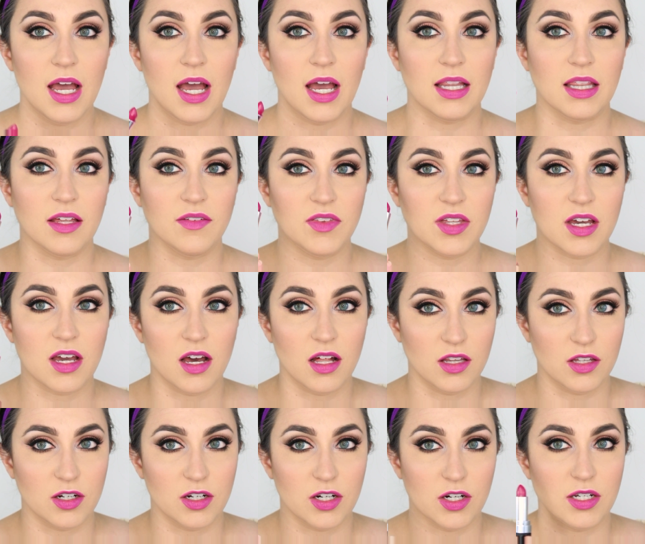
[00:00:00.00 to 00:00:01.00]
I love the
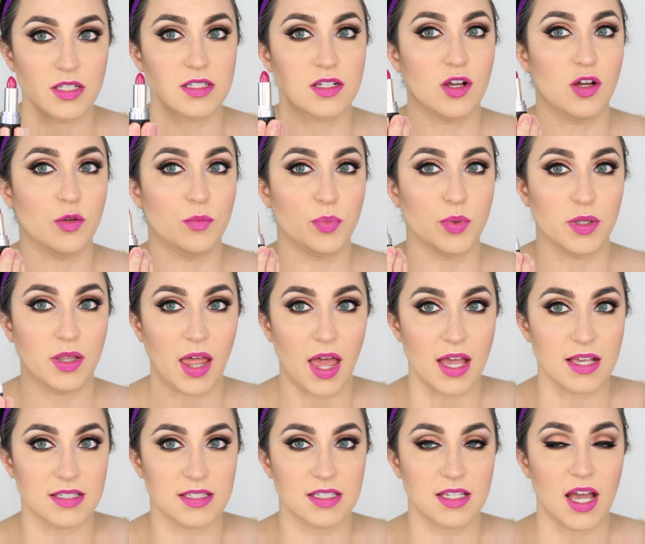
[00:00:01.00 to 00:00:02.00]
color. It's called
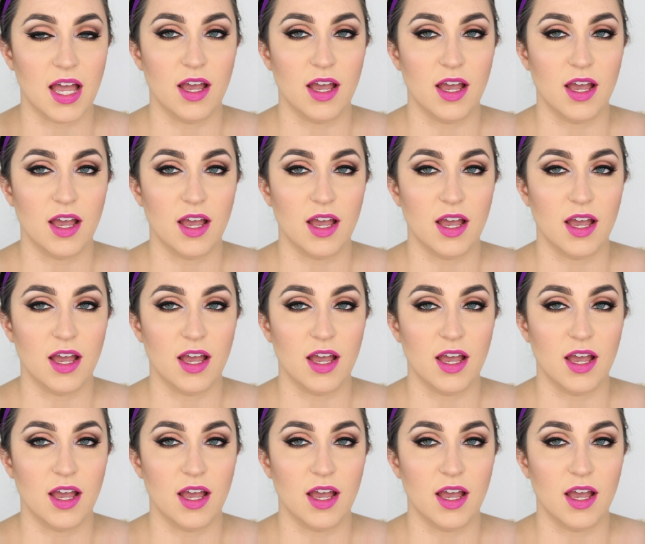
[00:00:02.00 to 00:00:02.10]
Burlesque.